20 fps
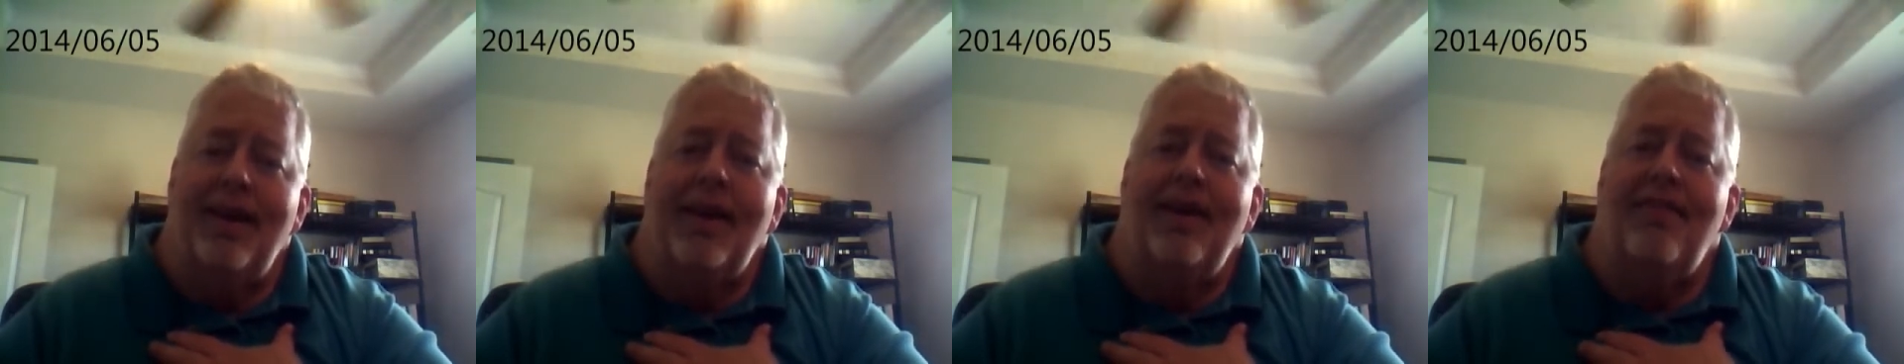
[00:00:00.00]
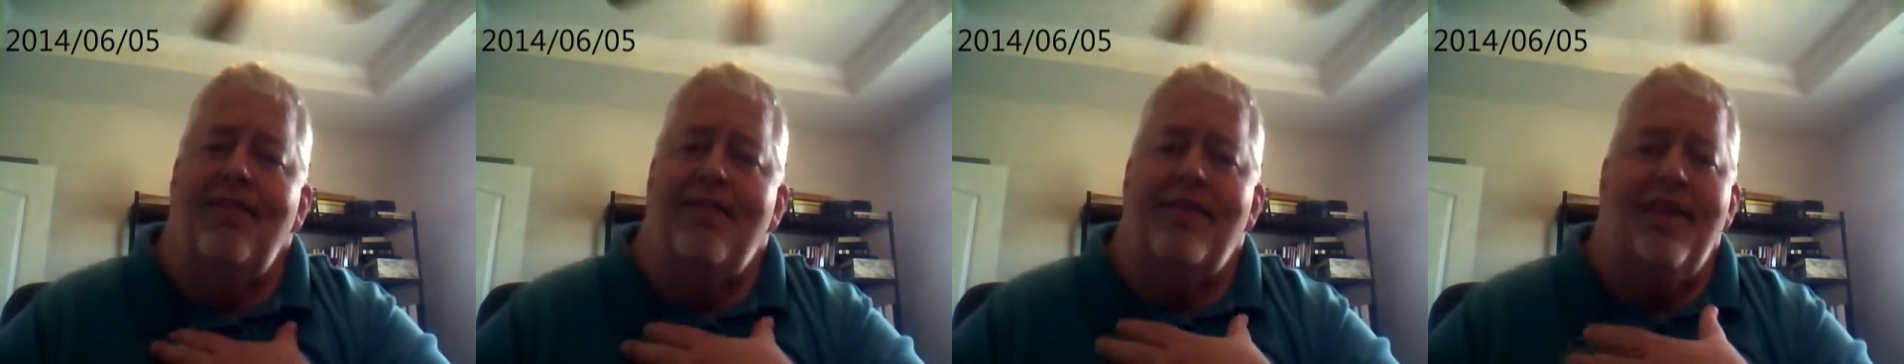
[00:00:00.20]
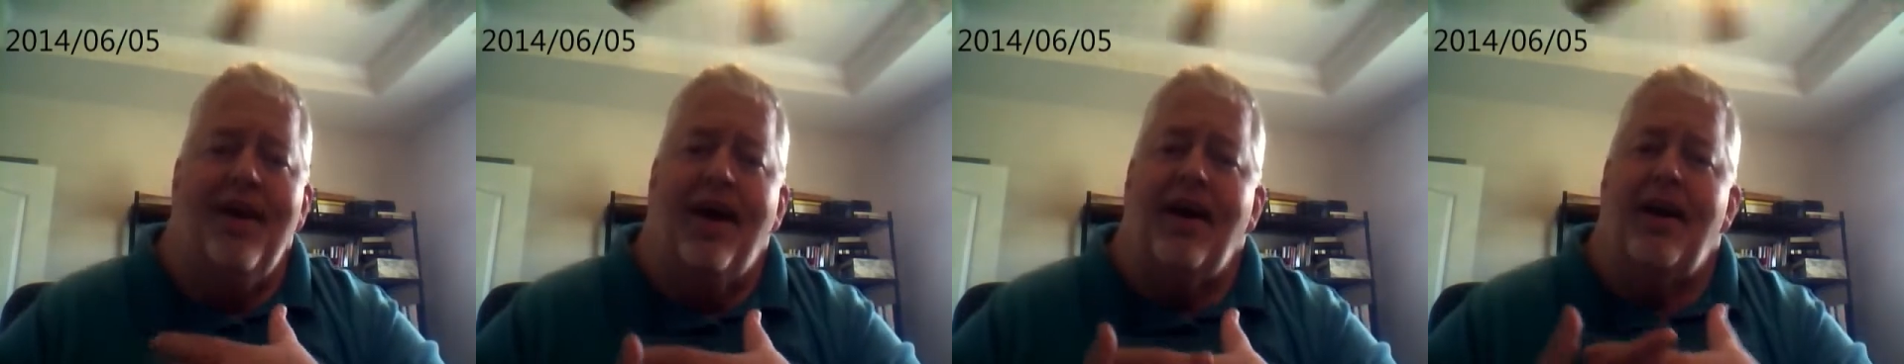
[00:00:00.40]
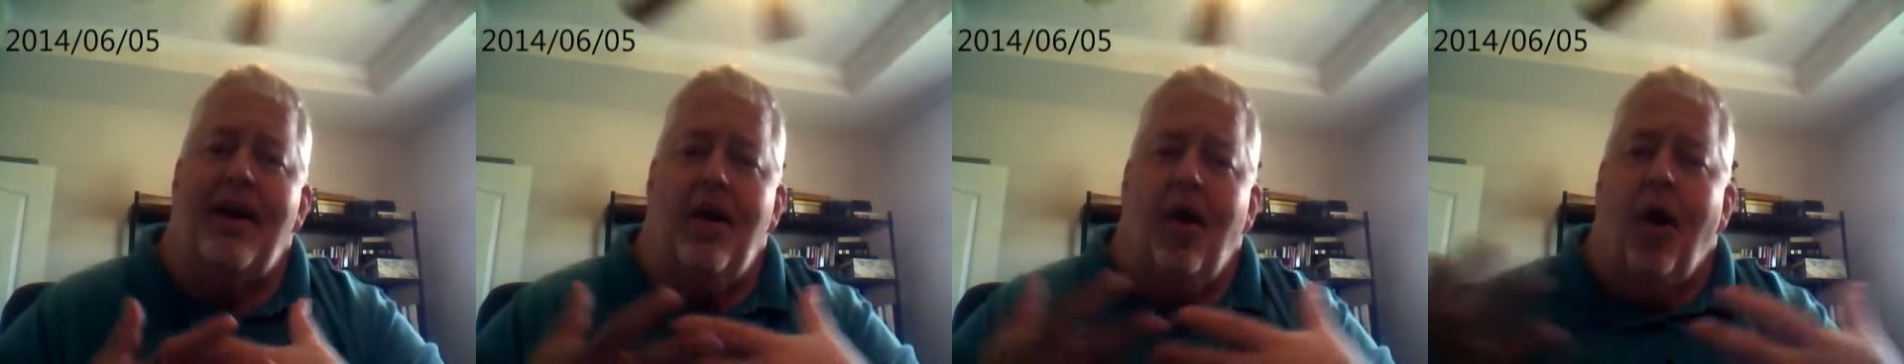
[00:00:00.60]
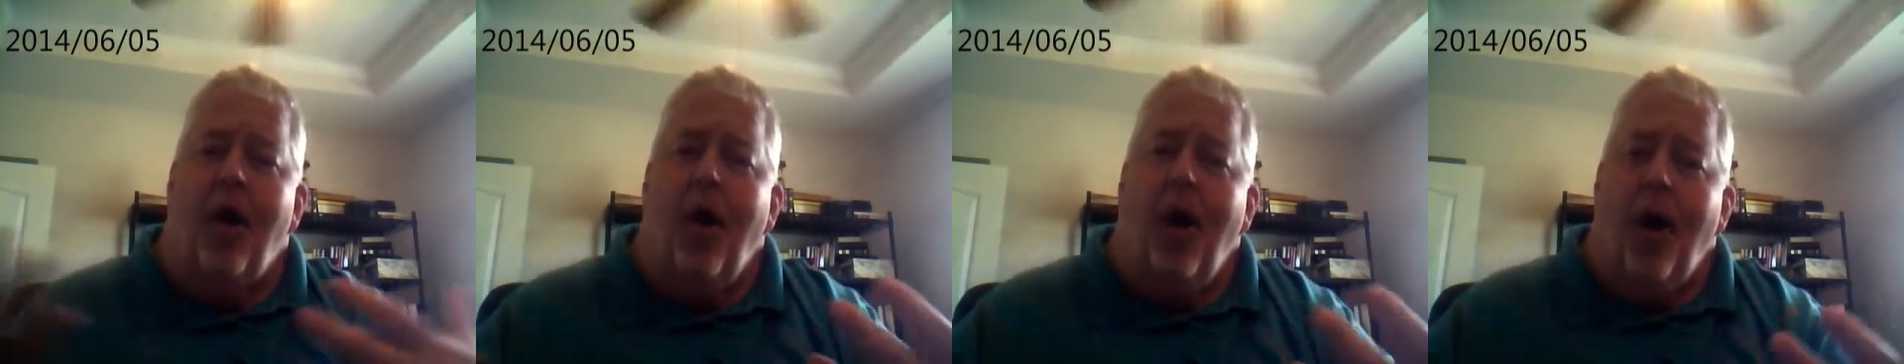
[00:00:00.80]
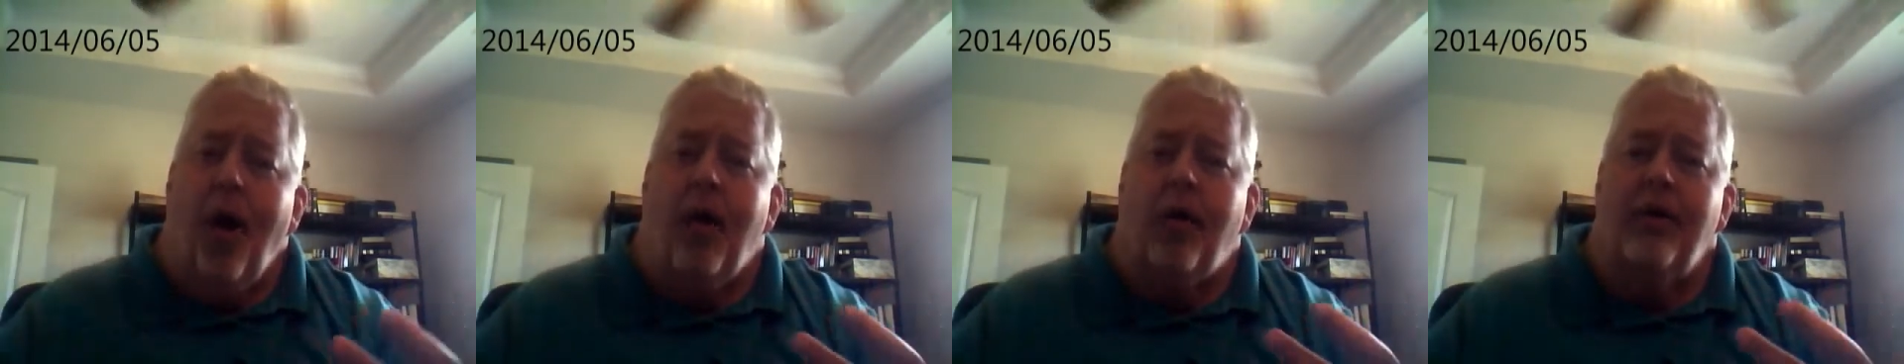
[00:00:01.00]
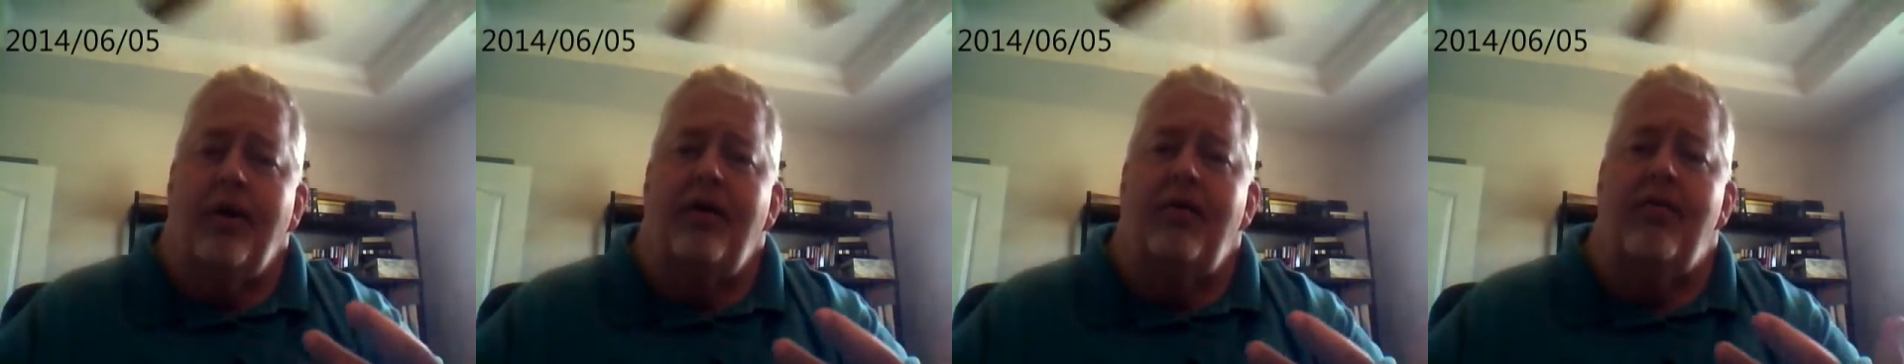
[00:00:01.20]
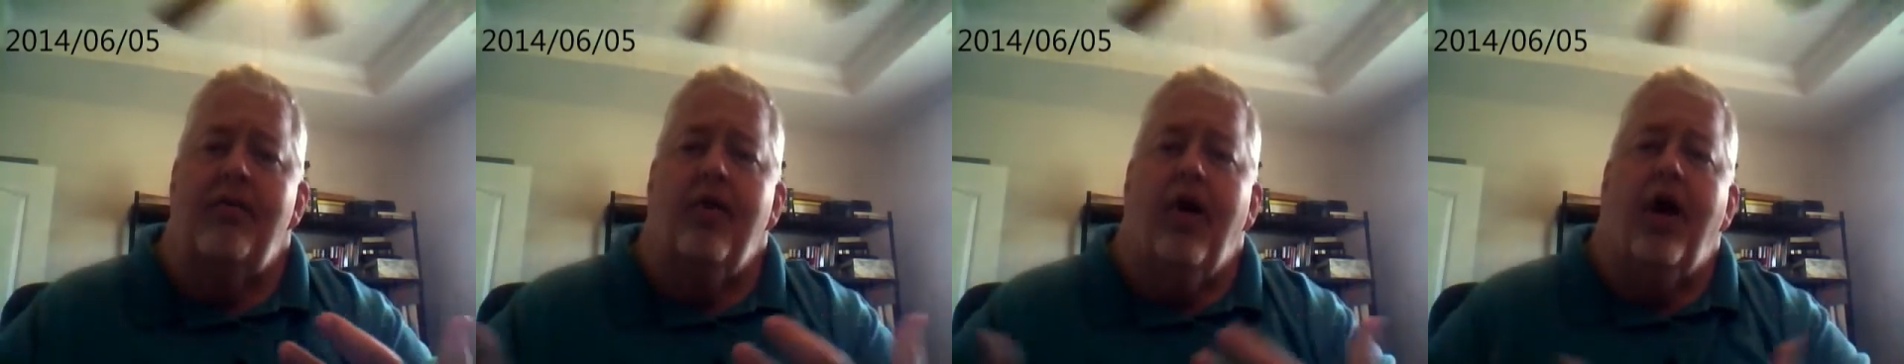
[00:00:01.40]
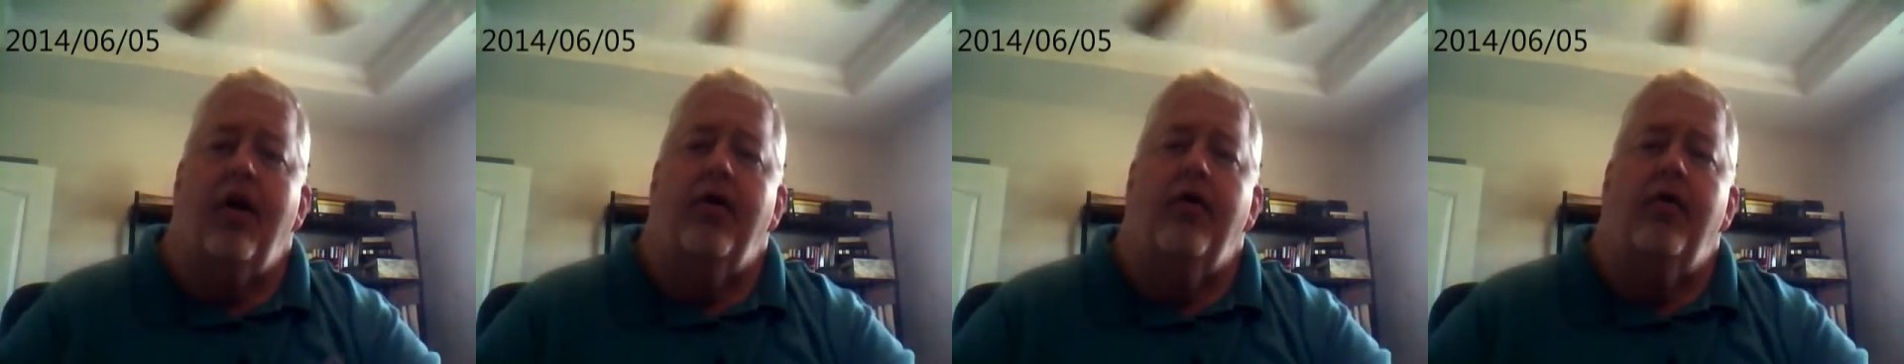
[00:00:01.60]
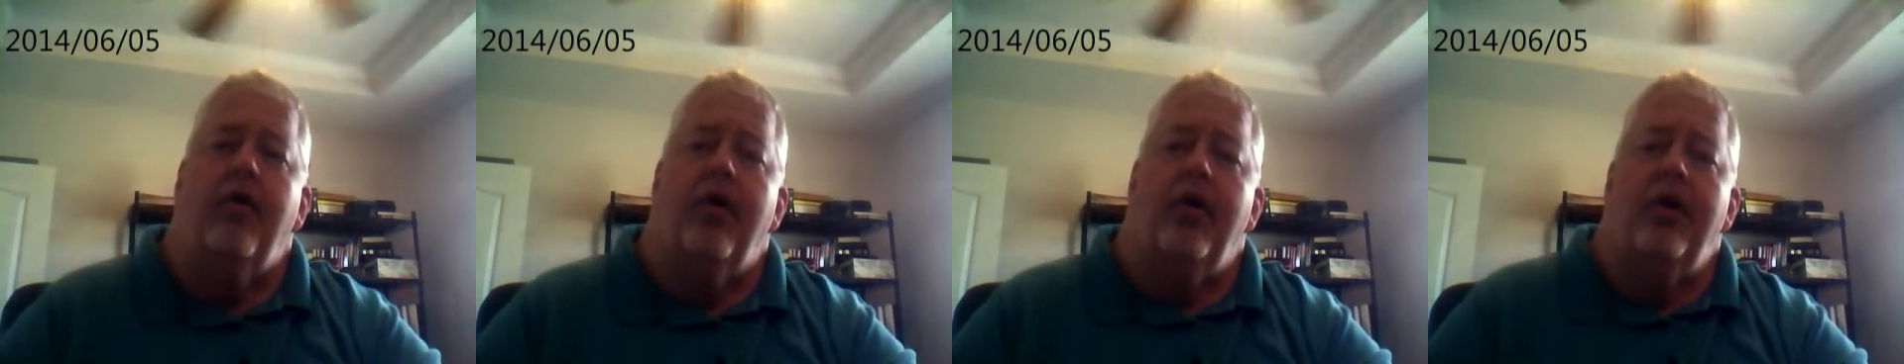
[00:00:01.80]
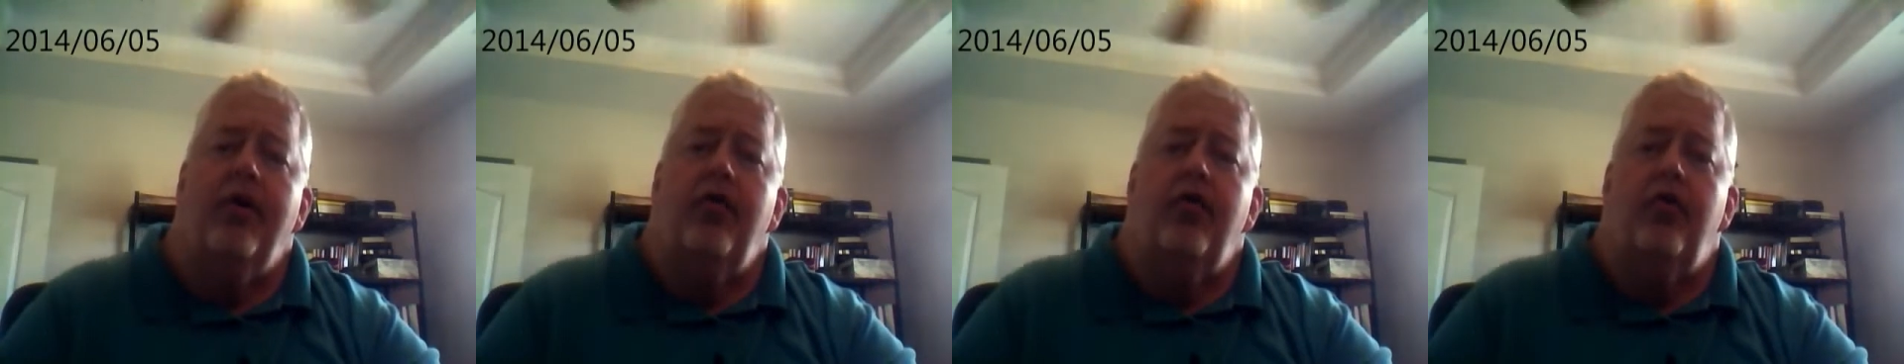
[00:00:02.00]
He's done it all. He's not going